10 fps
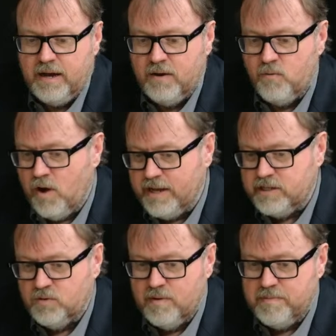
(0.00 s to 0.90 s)
right
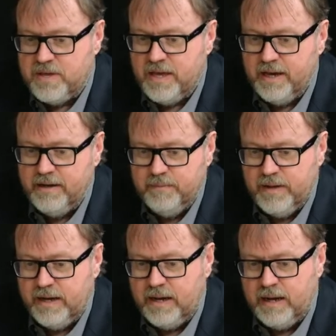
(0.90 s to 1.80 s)
to repair.
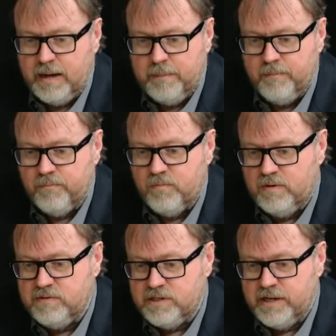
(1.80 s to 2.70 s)

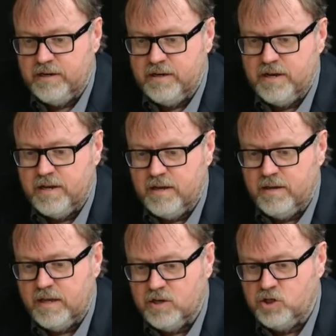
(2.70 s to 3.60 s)
We've seen
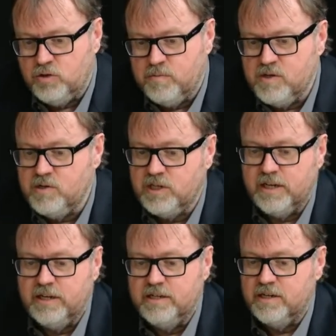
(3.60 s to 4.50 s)
Consumer New
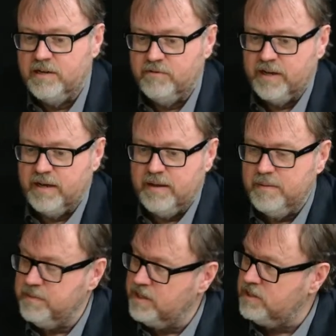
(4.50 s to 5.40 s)
Zealand delivering a
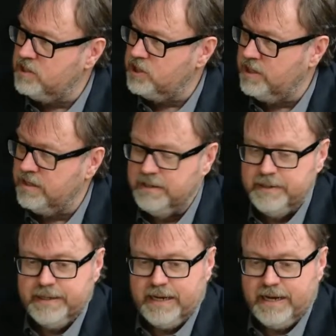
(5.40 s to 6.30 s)
petition,
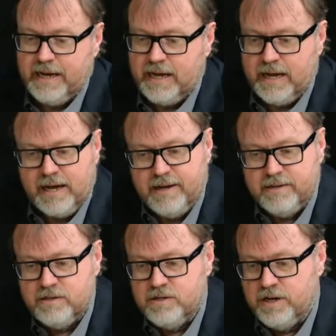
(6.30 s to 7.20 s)

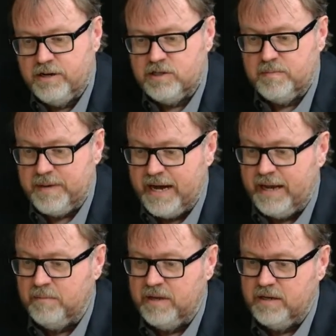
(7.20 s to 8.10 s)
to
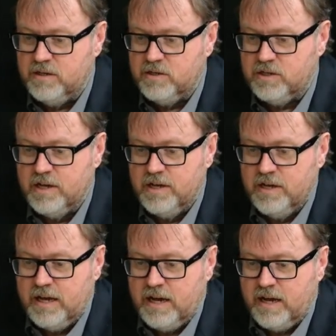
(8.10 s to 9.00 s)
Parliament
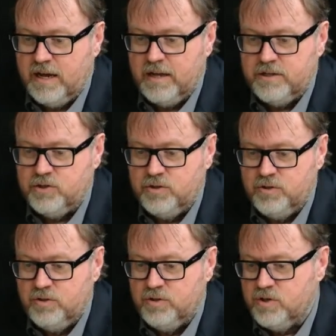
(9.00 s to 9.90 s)

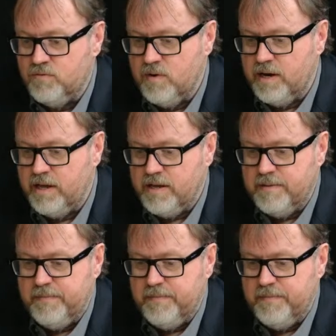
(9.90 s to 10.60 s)
to really